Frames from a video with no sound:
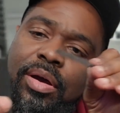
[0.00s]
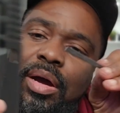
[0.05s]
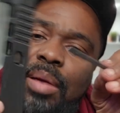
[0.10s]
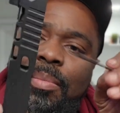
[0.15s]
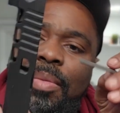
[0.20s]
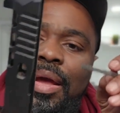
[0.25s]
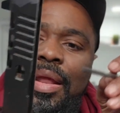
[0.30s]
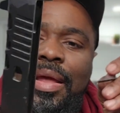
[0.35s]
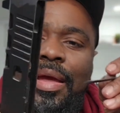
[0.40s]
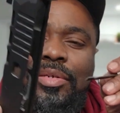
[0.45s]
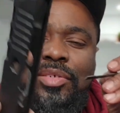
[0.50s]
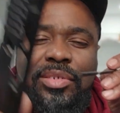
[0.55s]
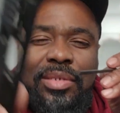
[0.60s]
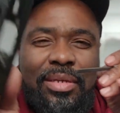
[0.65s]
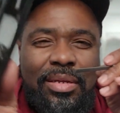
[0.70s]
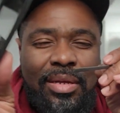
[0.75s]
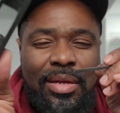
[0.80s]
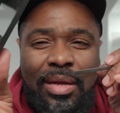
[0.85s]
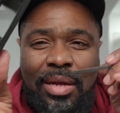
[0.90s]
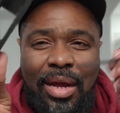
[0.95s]
I
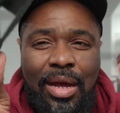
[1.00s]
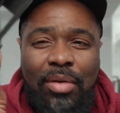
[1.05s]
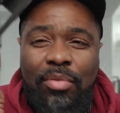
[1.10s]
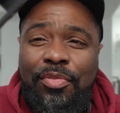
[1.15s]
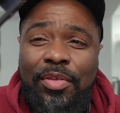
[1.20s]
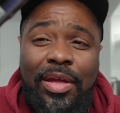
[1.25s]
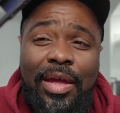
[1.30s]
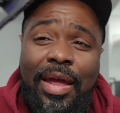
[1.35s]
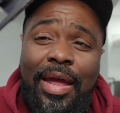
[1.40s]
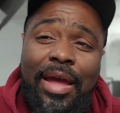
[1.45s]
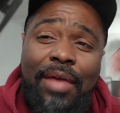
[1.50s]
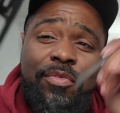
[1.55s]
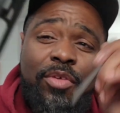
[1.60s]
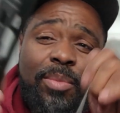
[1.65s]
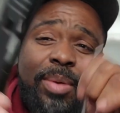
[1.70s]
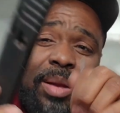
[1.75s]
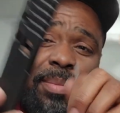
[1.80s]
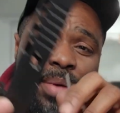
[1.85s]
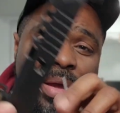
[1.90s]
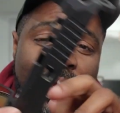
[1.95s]
don't think I have to,
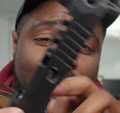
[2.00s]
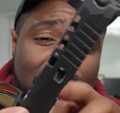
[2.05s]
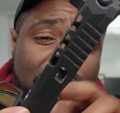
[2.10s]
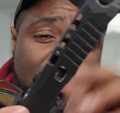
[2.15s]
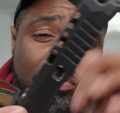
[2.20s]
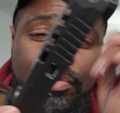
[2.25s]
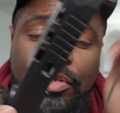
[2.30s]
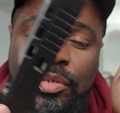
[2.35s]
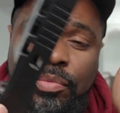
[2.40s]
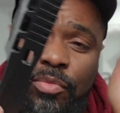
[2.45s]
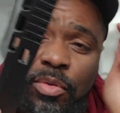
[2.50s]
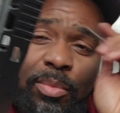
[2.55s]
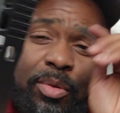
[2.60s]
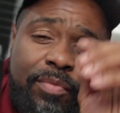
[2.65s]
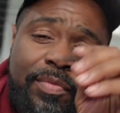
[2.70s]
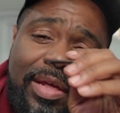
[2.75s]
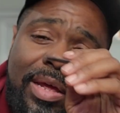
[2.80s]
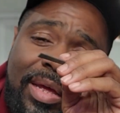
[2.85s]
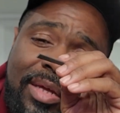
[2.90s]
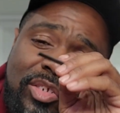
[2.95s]
but I might actually remove
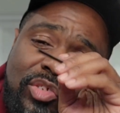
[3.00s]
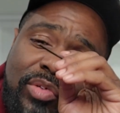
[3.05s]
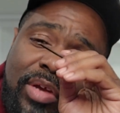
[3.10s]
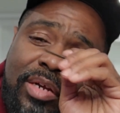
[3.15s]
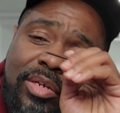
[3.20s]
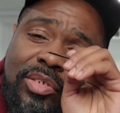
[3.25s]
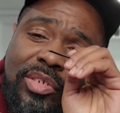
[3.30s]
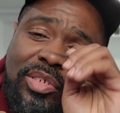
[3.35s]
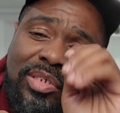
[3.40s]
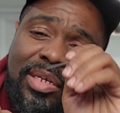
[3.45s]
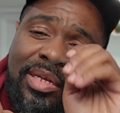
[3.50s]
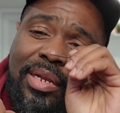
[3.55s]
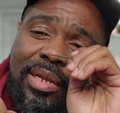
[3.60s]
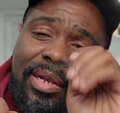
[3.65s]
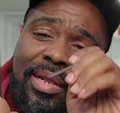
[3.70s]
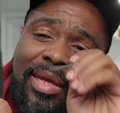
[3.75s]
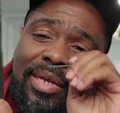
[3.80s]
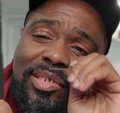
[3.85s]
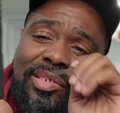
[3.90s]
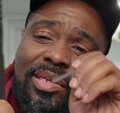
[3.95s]
that extractor just to get a
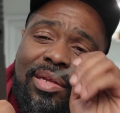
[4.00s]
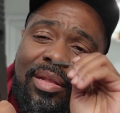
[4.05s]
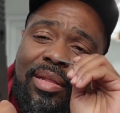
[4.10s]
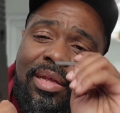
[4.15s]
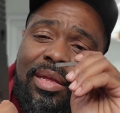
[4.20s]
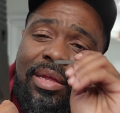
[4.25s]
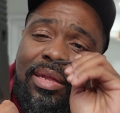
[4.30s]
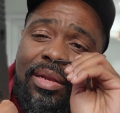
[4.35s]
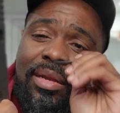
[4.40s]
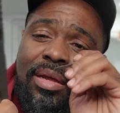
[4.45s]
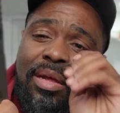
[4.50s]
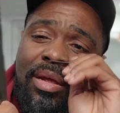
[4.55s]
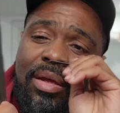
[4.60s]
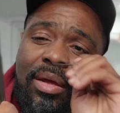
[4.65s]
nice clean